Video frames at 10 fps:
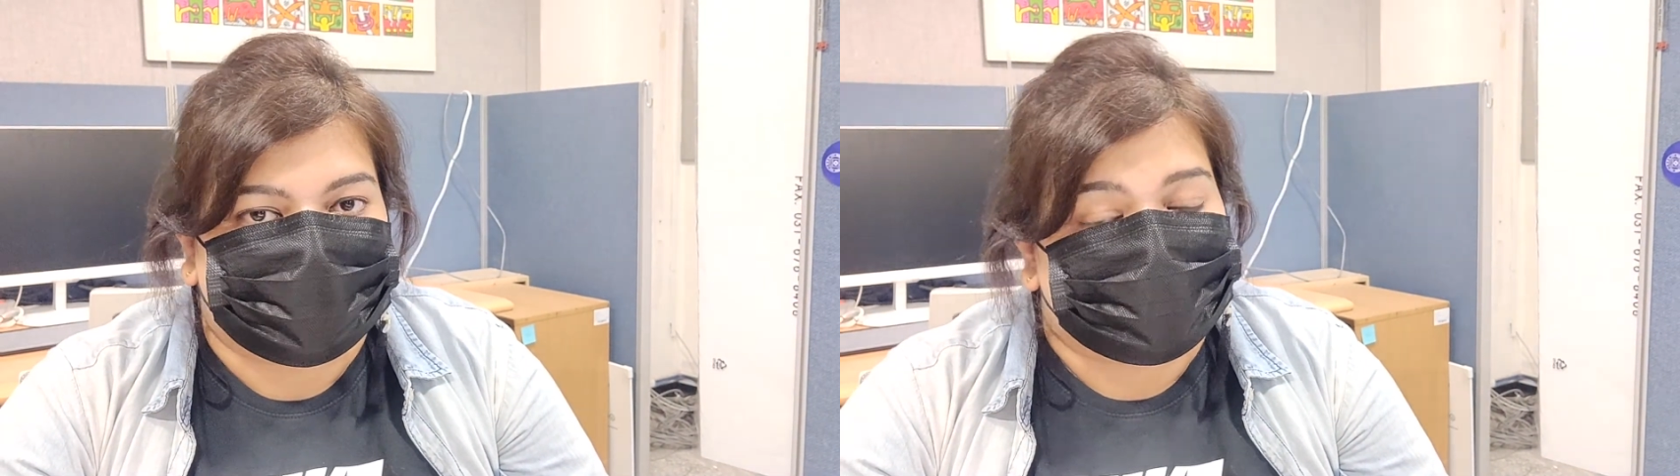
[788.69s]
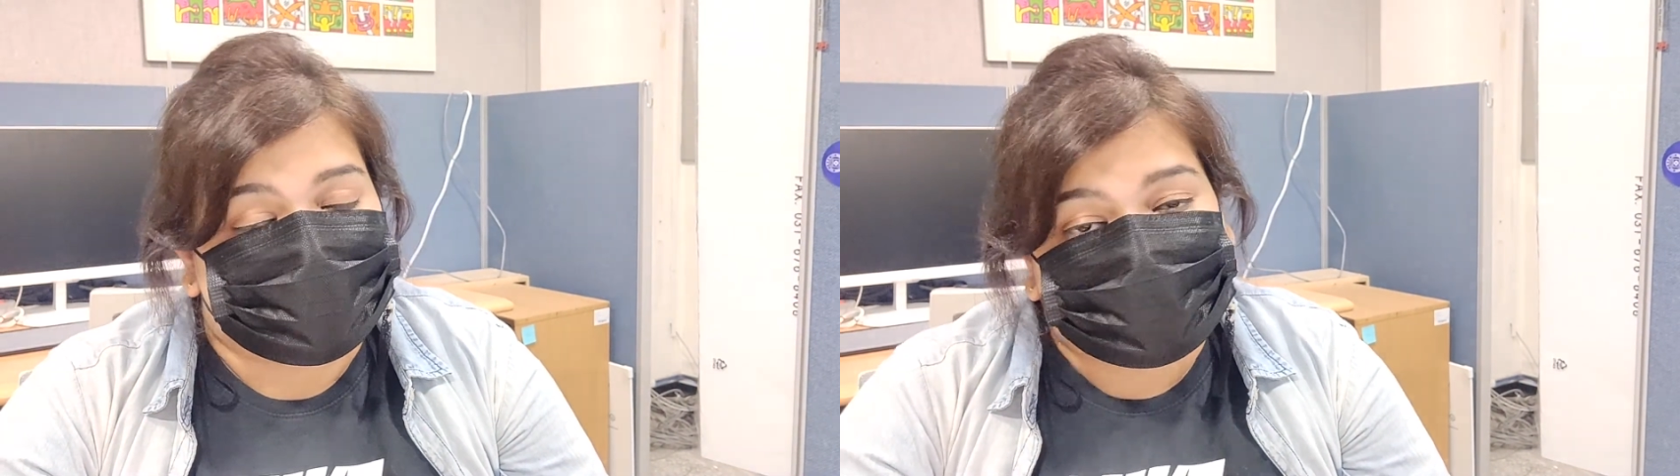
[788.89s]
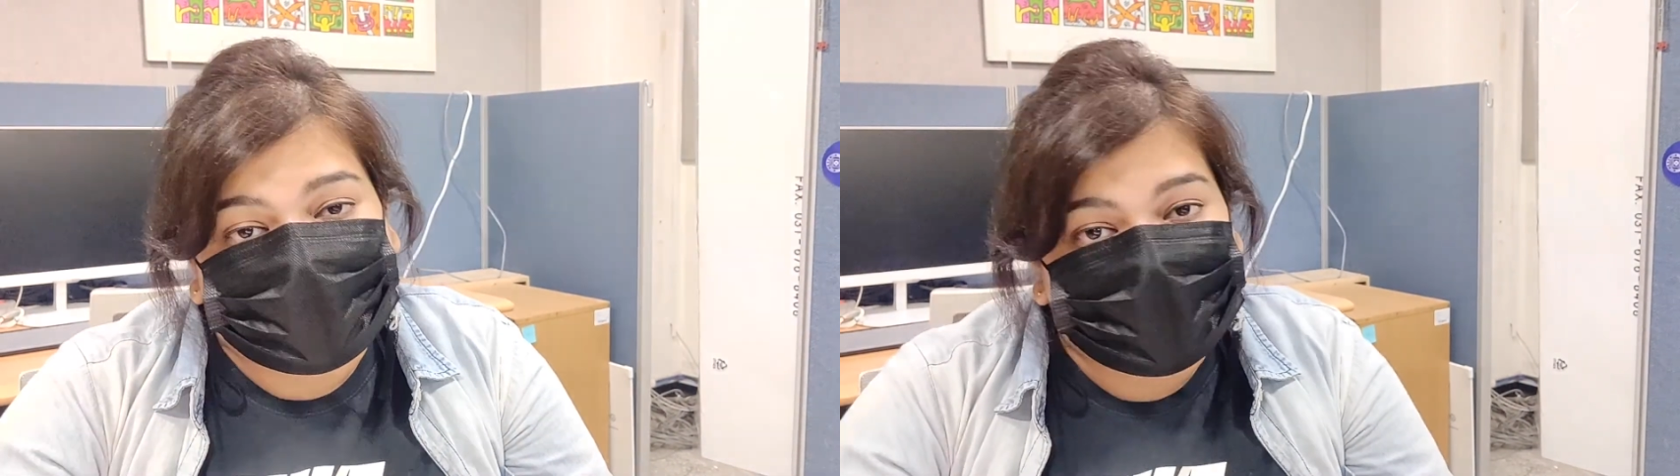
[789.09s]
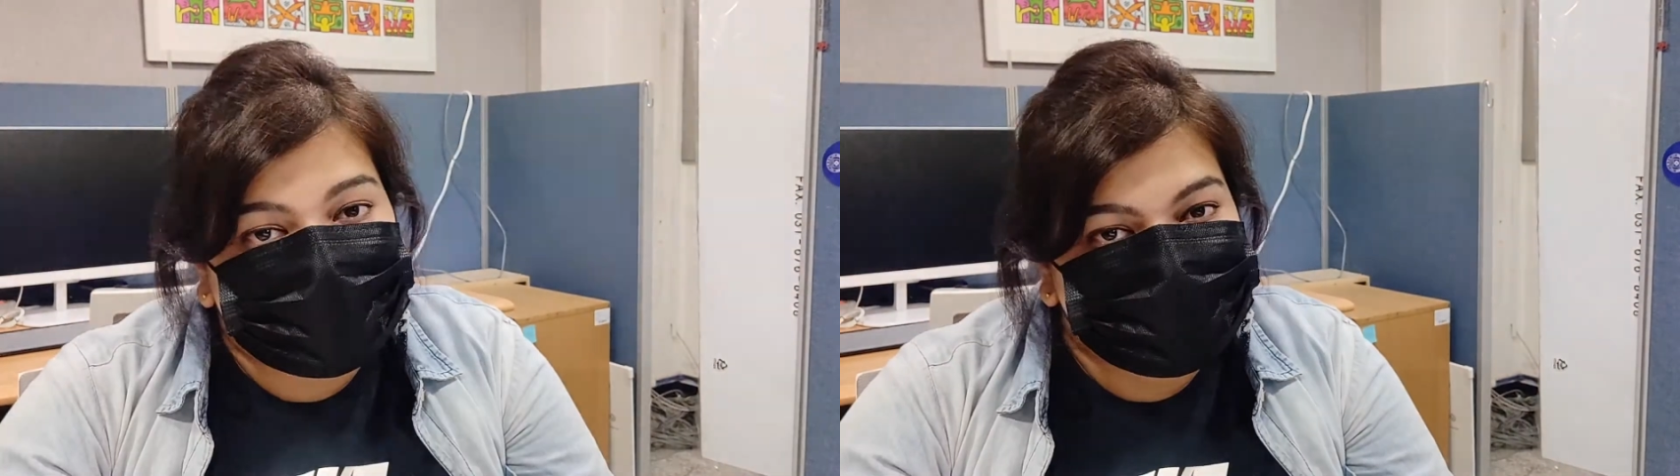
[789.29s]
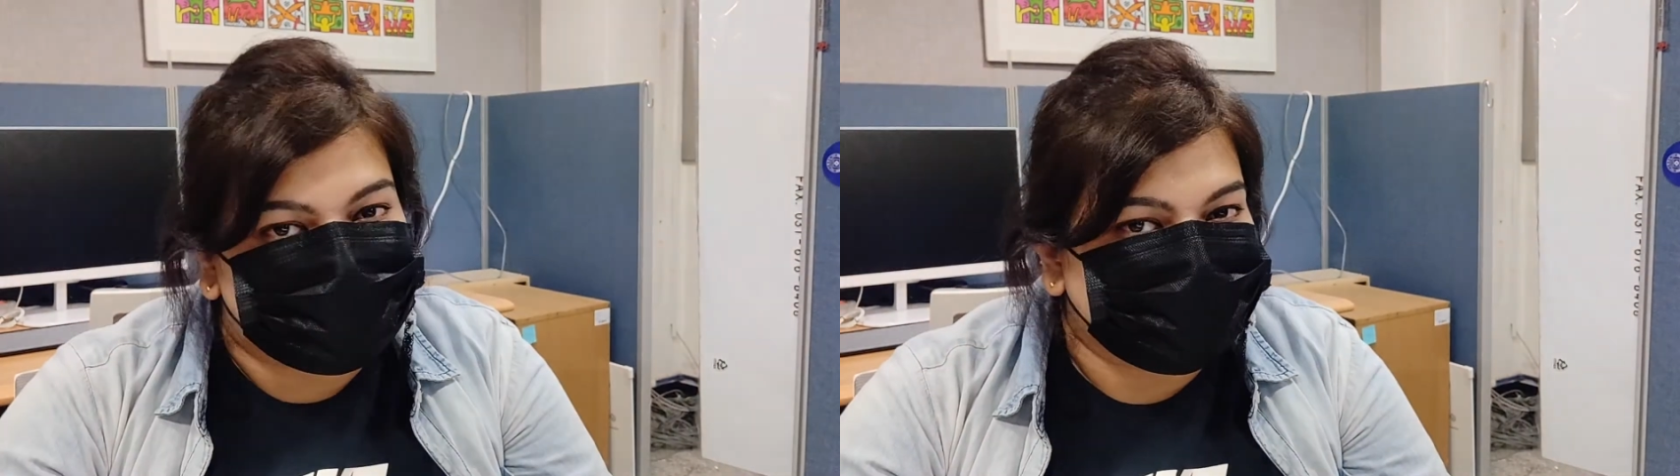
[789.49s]
But if something
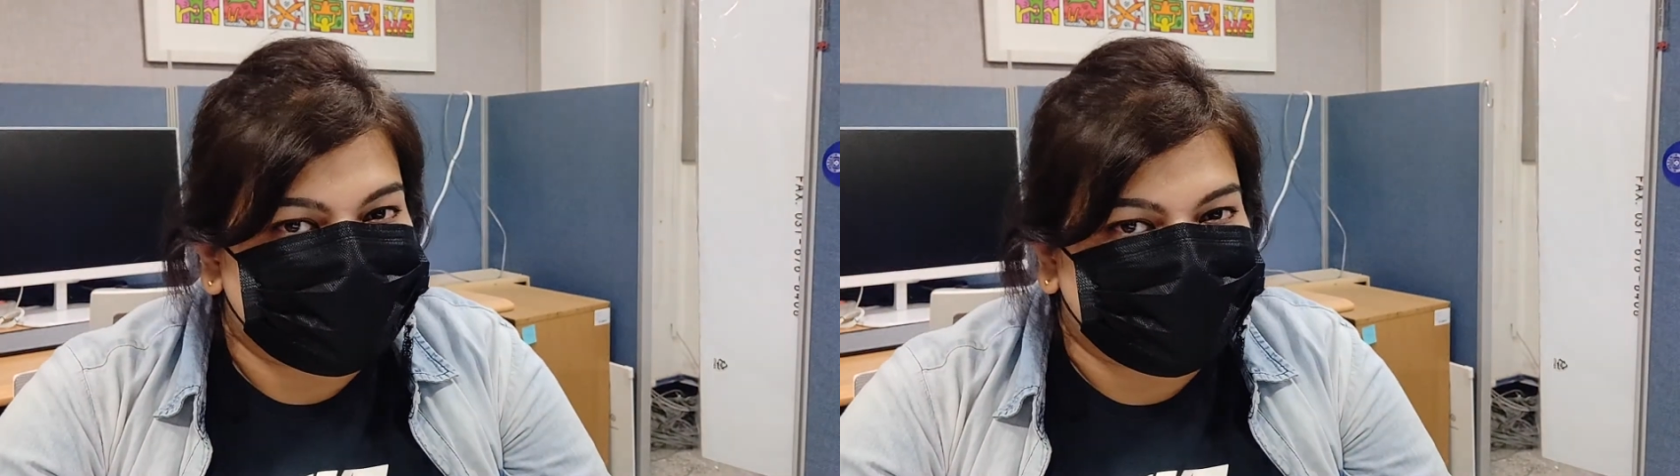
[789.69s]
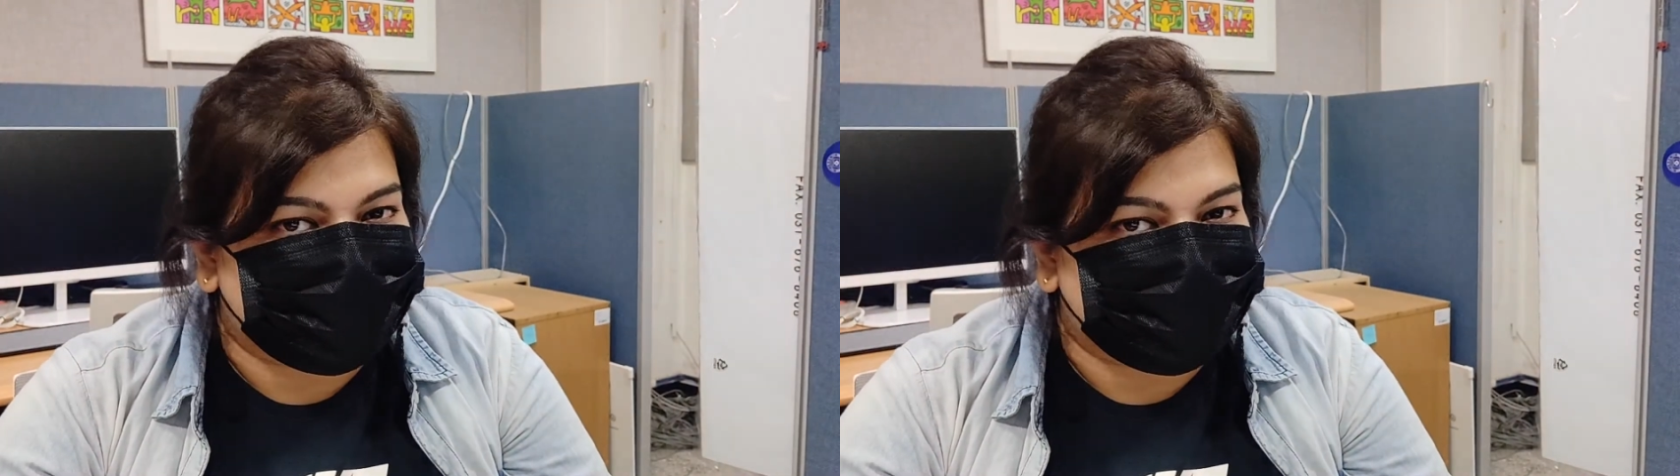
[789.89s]
else works